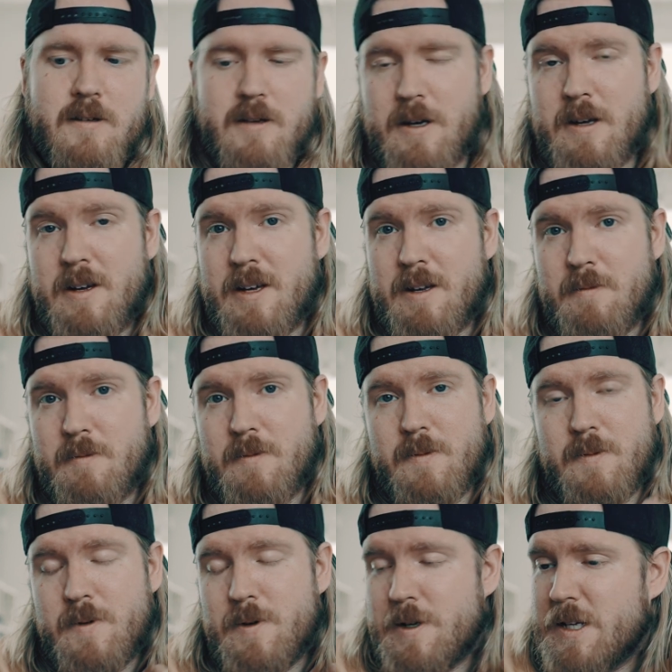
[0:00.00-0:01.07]

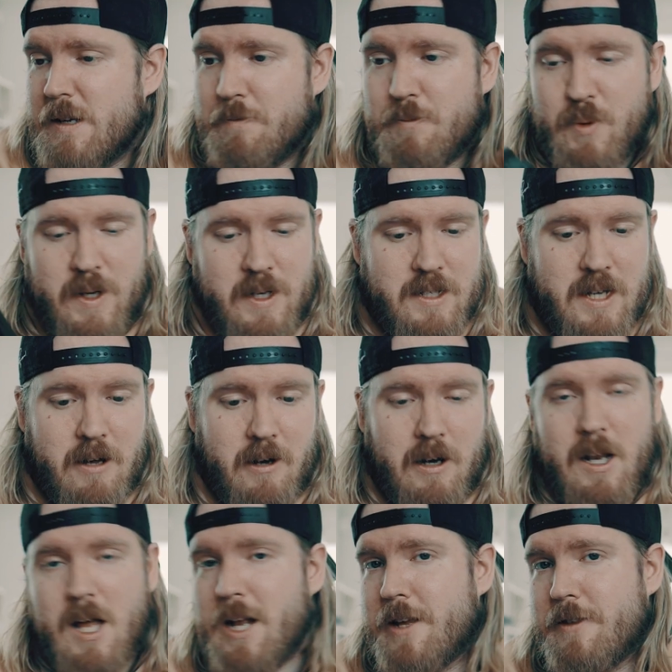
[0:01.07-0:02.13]
It brings out a
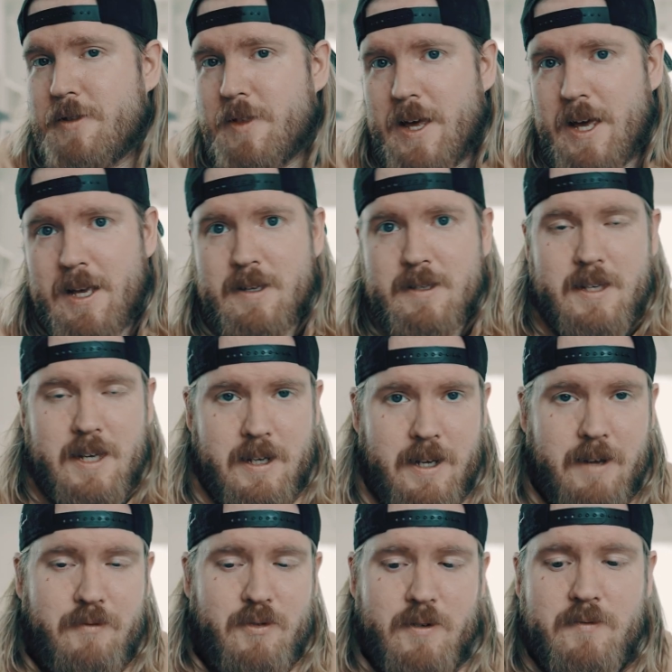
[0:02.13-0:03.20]
lot of things in
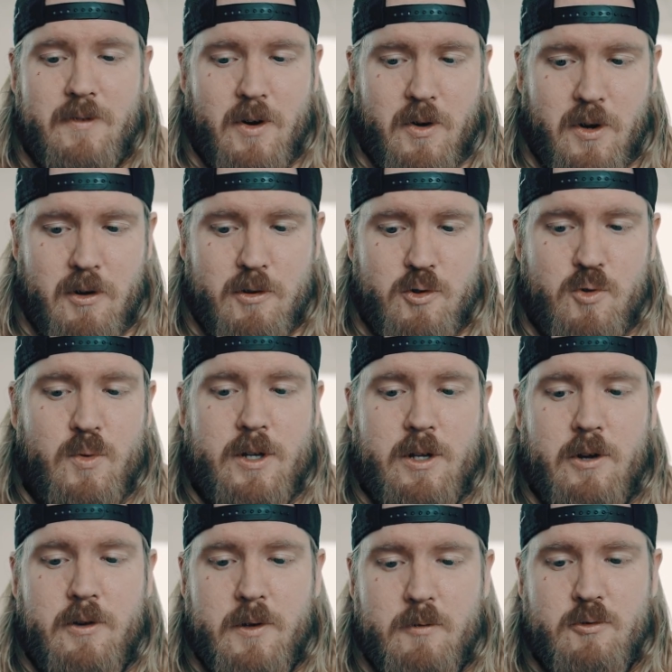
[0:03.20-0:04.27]
different photos when
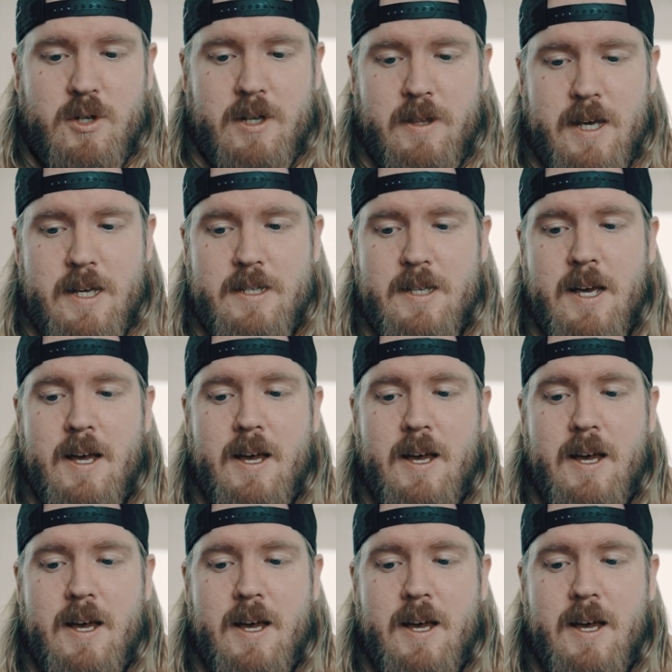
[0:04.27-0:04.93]
you're using this.